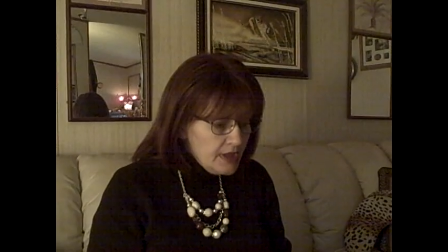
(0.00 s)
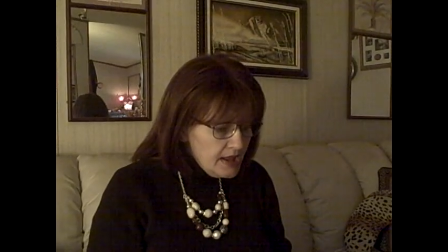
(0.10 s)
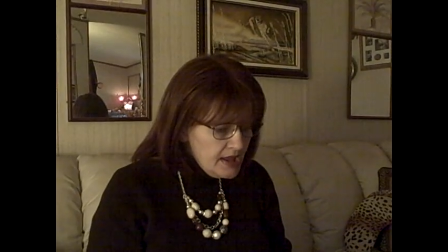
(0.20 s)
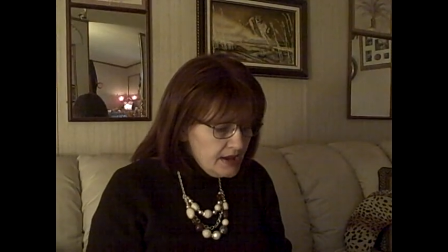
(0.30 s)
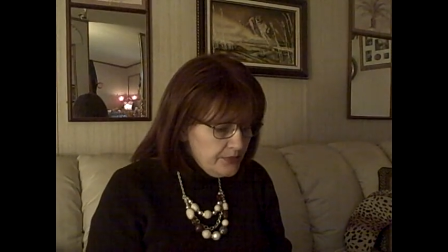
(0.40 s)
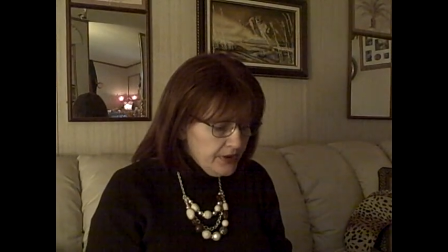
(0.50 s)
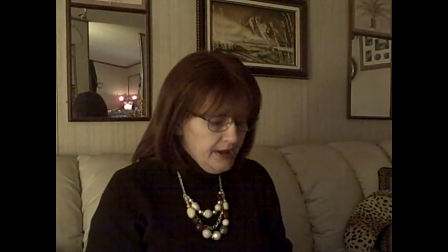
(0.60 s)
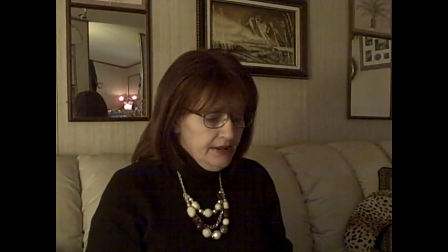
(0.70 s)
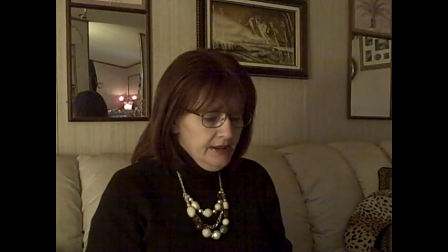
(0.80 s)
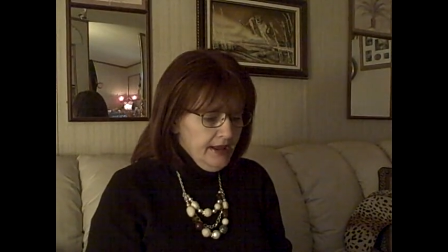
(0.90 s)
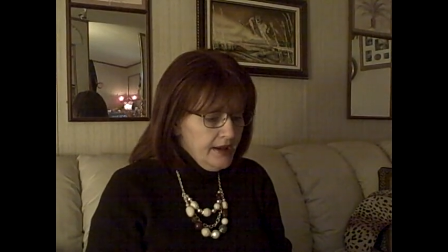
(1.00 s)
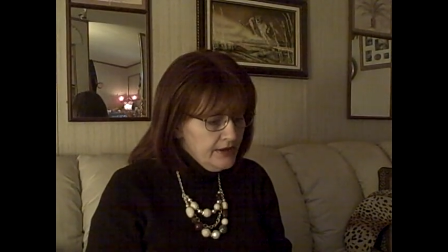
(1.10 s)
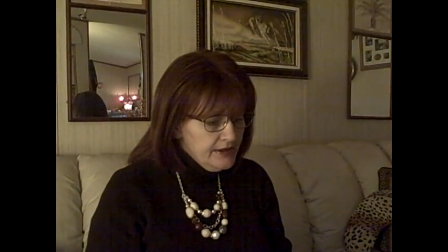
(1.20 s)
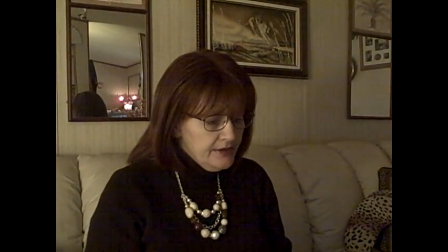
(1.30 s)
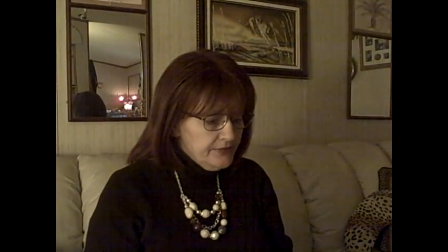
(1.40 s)
Anyway,
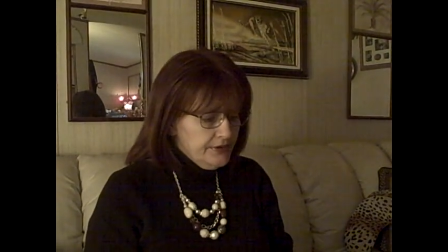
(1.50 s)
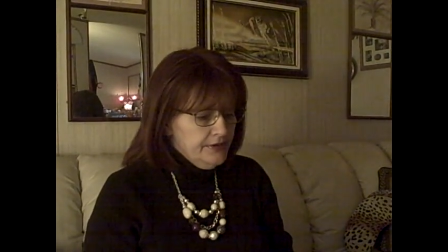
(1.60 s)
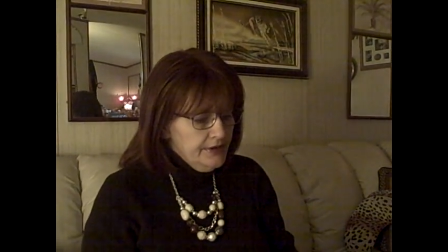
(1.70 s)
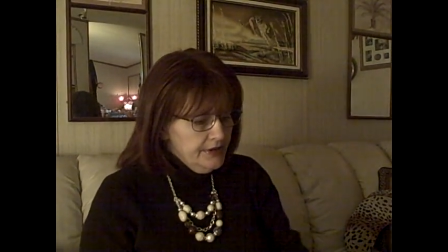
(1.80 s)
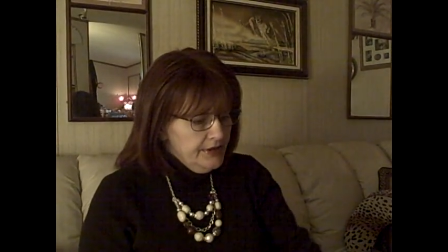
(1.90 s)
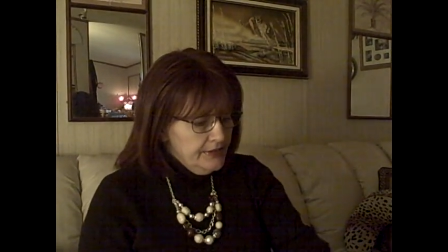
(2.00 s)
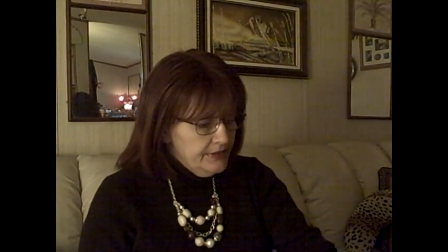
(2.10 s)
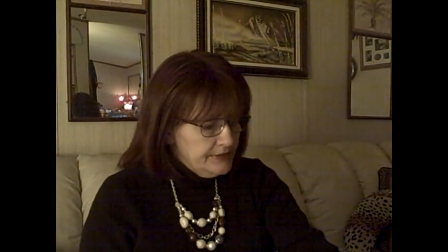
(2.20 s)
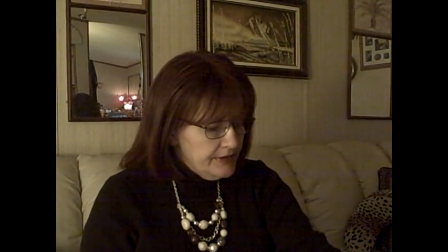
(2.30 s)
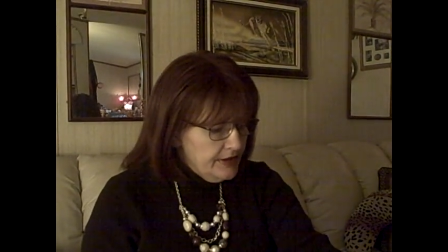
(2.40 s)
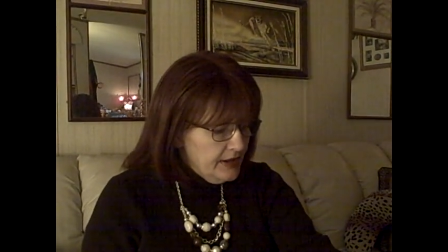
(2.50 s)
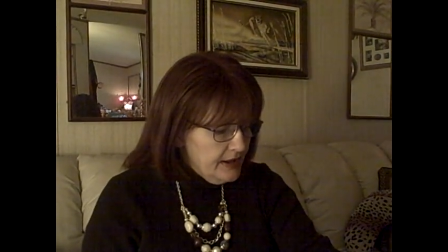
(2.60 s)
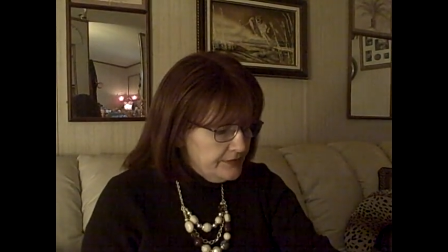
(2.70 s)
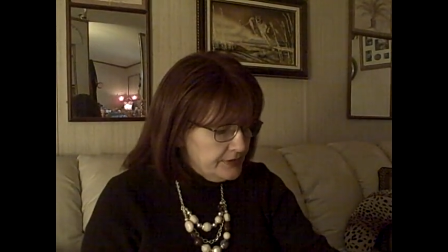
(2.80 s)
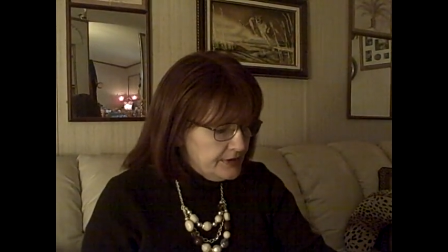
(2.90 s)
however, that's all I
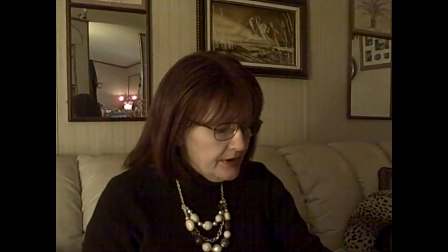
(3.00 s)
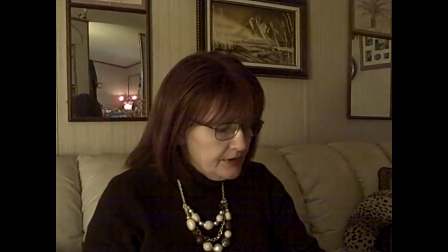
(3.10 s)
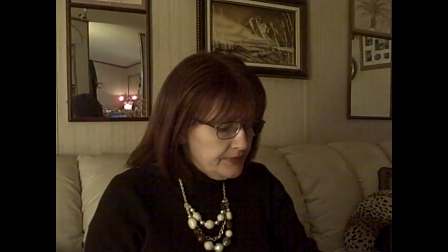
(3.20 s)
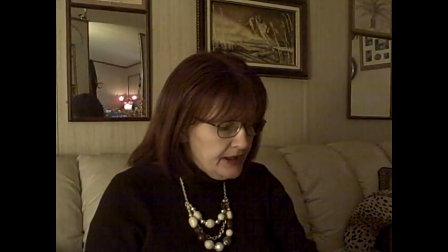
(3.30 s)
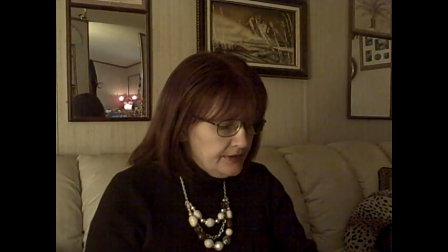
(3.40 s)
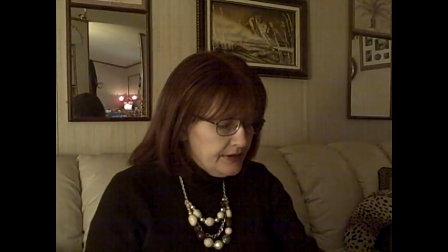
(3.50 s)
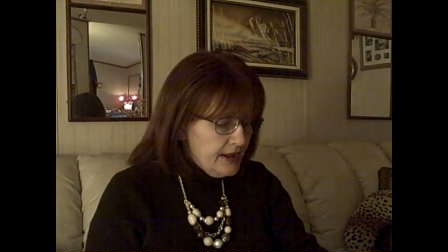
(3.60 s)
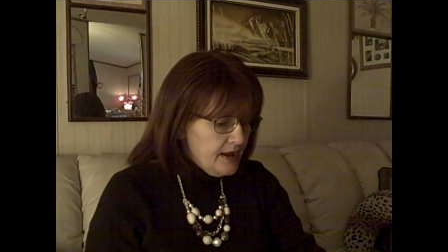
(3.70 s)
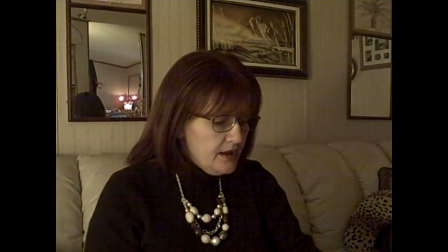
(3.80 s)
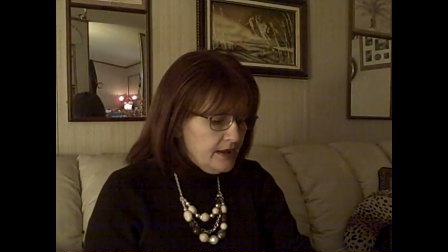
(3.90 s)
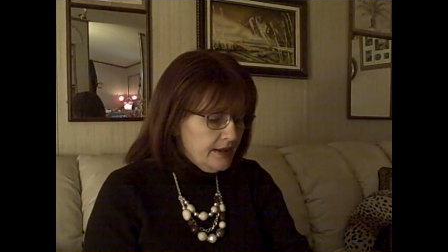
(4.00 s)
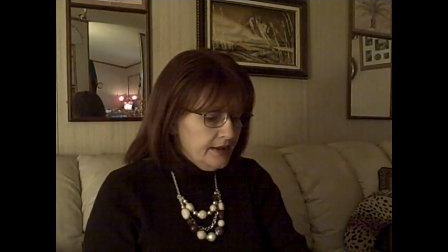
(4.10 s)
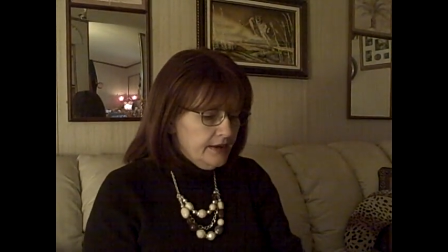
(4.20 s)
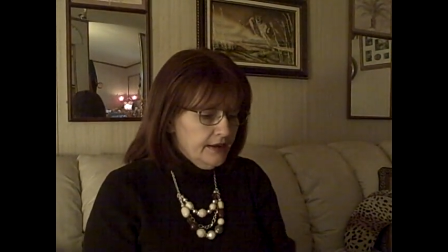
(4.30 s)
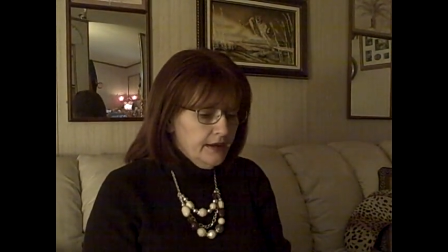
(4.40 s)
have to talk about now.
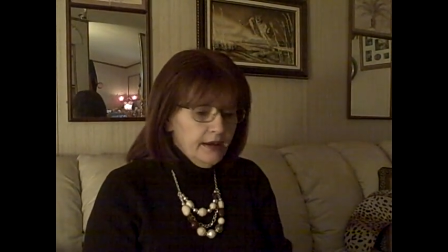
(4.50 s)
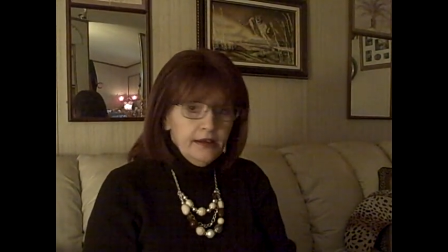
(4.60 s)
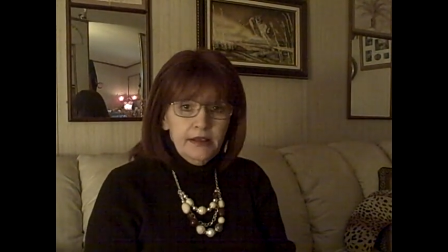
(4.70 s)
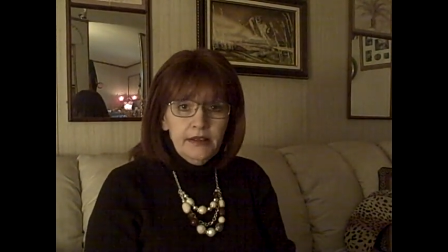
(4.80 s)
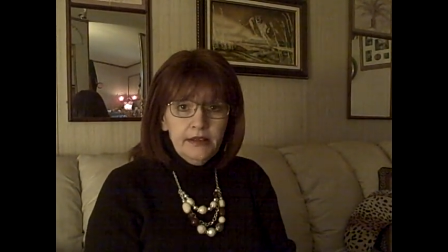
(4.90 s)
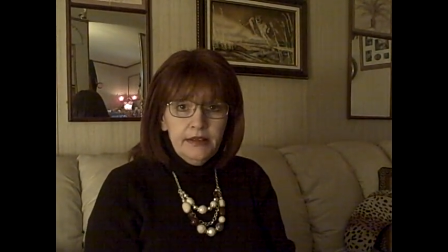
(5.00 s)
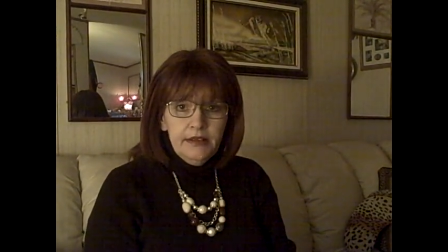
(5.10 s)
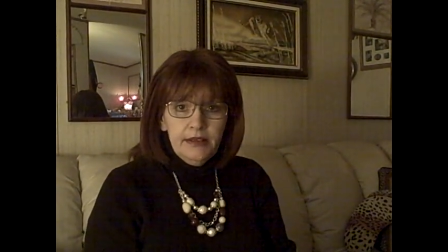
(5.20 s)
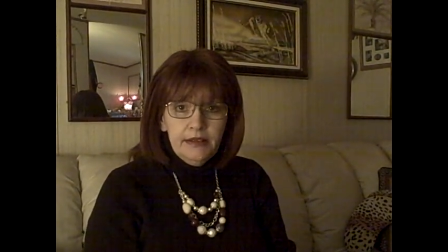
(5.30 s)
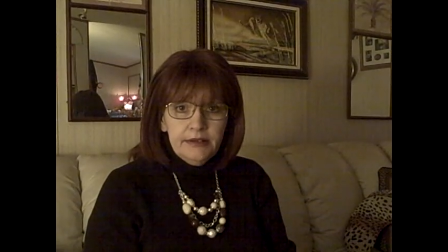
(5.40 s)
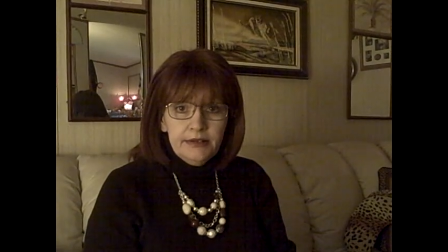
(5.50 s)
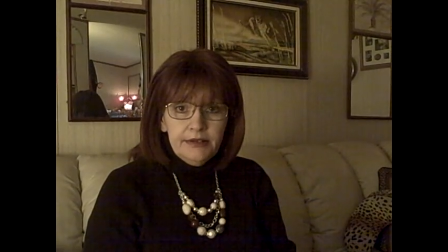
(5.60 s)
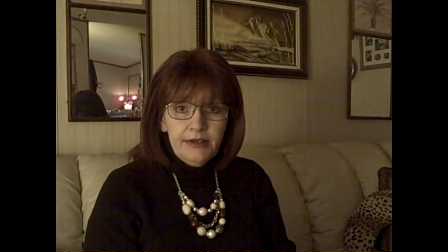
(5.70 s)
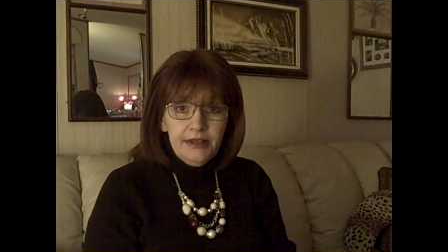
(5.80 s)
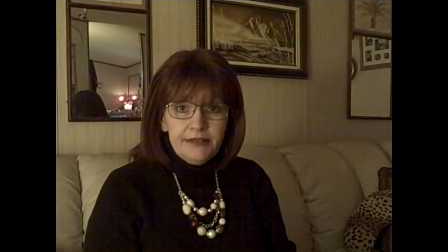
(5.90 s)
And uh,
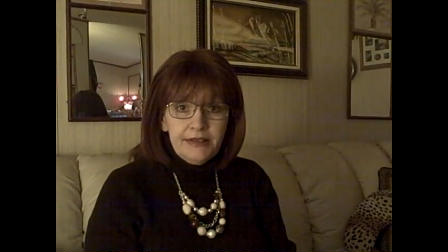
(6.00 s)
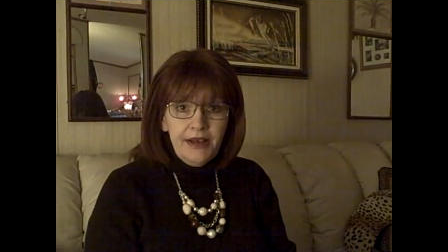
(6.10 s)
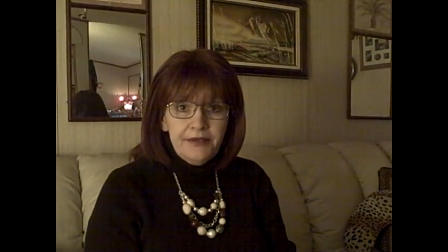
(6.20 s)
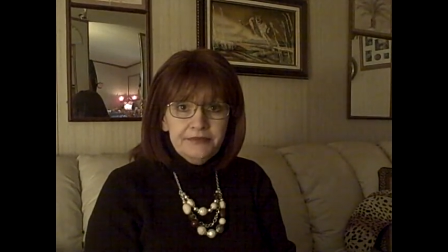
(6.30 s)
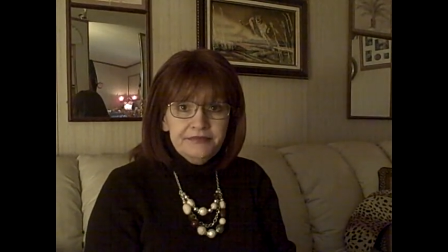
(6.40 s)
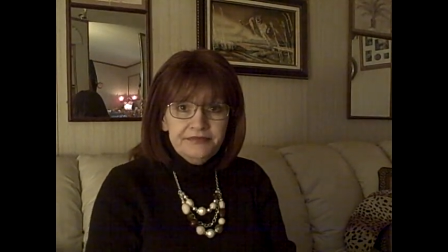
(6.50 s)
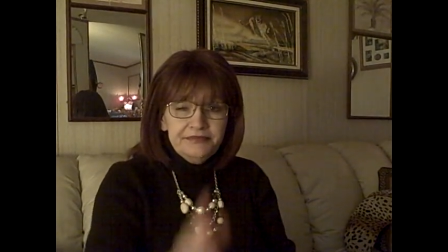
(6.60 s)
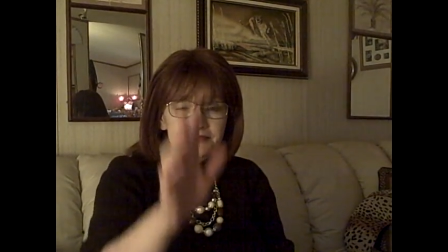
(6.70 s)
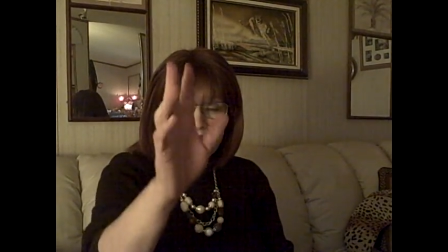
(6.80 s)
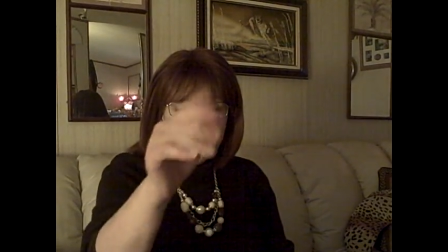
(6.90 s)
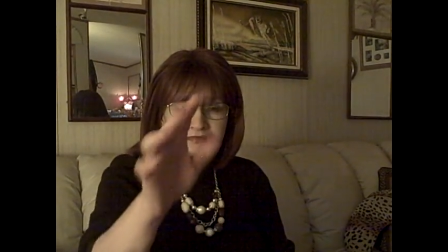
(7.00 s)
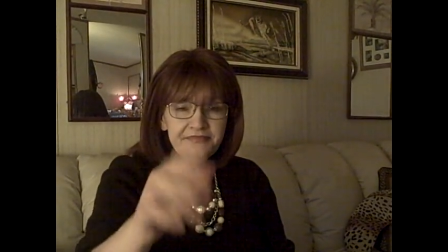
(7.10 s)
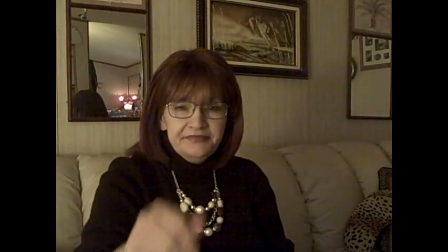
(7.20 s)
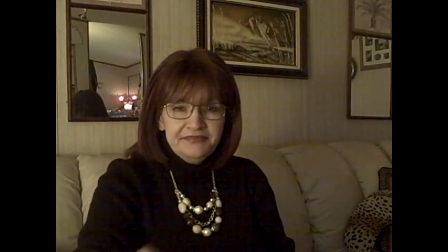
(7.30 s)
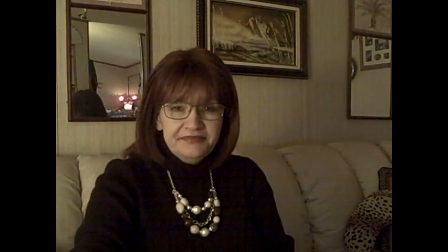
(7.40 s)
until next time,
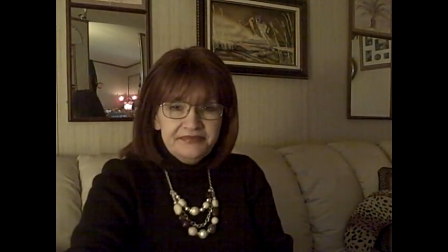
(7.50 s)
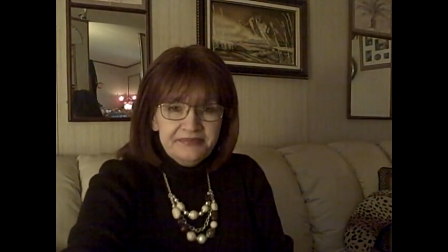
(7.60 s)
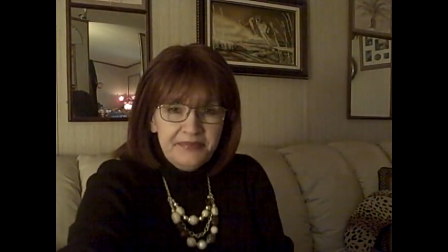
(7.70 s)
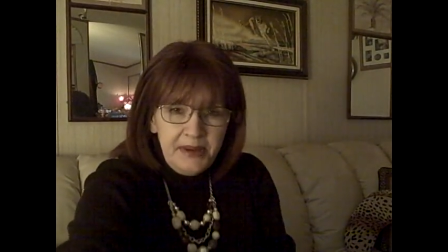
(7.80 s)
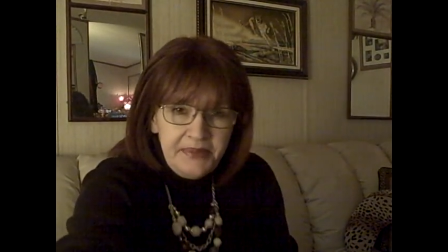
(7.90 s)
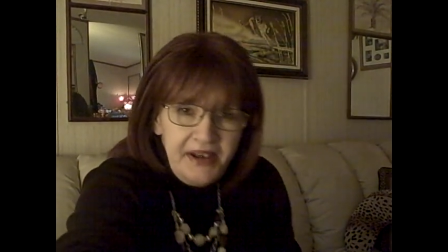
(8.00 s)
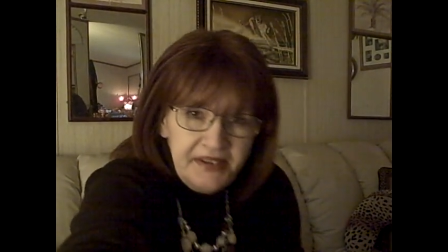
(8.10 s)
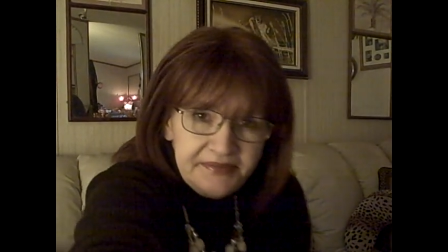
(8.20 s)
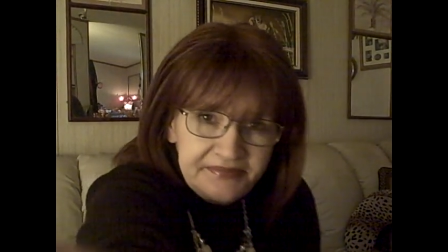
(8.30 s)
bye-bye.